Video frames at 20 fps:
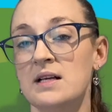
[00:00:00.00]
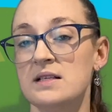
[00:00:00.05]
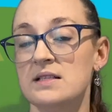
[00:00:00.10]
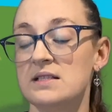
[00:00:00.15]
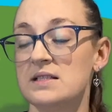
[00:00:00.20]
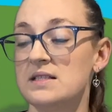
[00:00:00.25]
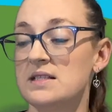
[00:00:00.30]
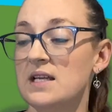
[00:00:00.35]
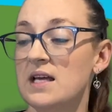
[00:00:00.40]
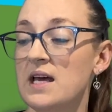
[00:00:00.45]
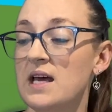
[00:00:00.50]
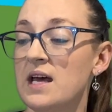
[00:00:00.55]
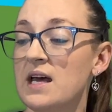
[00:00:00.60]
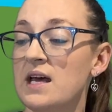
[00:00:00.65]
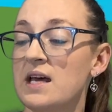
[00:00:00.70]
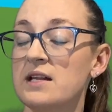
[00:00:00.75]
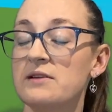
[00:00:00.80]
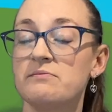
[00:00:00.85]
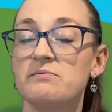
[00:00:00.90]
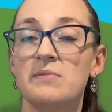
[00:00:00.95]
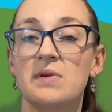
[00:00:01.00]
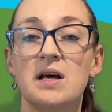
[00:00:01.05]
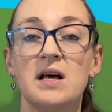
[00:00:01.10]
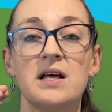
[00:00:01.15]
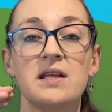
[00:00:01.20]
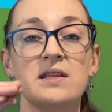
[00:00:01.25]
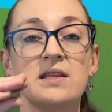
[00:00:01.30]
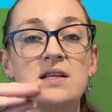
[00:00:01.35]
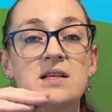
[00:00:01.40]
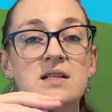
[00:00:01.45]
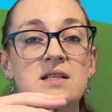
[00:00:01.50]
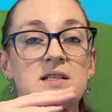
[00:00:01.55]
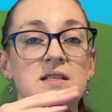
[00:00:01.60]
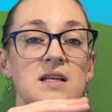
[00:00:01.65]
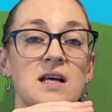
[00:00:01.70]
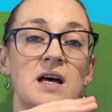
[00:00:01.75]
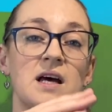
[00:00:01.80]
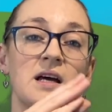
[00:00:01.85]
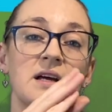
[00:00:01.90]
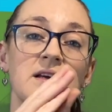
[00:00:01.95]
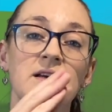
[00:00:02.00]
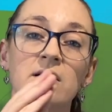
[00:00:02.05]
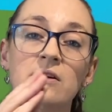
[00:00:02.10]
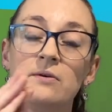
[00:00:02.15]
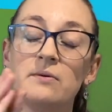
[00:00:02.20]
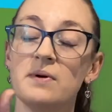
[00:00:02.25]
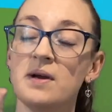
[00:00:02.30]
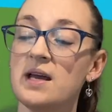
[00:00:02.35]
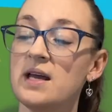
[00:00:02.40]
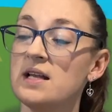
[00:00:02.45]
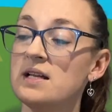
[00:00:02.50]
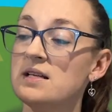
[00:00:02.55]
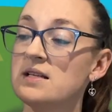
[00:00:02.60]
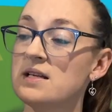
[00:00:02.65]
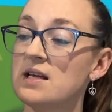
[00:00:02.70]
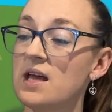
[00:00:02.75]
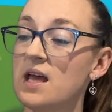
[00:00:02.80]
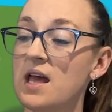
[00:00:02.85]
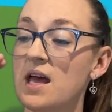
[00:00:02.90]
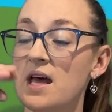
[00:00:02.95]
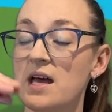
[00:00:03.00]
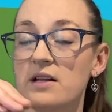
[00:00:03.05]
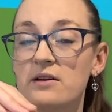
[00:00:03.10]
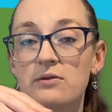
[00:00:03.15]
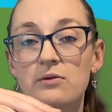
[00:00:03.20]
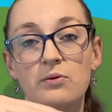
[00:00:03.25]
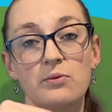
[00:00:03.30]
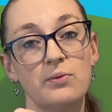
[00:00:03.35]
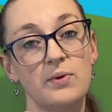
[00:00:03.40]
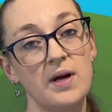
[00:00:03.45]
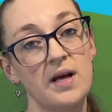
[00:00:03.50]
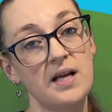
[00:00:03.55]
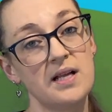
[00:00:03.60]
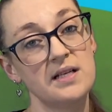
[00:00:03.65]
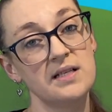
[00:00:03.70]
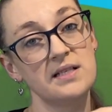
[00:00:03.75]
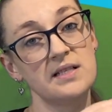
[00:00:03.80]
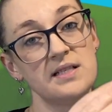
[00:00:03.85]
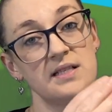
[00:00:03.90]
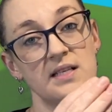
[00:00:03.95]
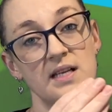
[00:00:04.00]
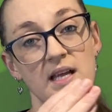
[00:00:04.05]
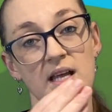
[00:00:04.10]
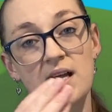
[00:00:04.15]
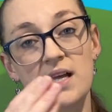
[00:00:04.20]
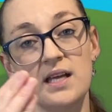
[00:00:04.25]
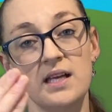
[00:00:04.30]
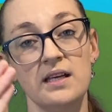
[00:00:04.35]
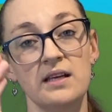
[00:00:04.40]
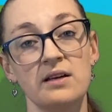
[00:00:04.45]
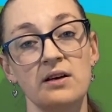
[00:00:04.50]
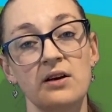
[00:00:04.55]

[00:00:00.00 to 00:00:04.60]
Sad mother duck went out one day